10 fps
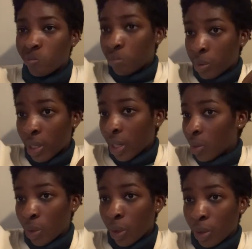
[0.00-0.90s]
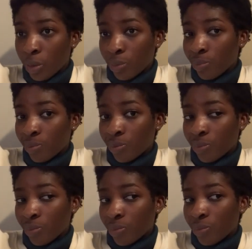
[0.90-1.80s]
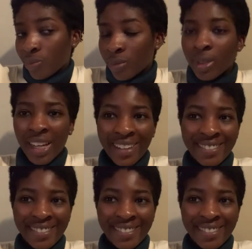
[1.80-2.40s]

but I don't know her. okay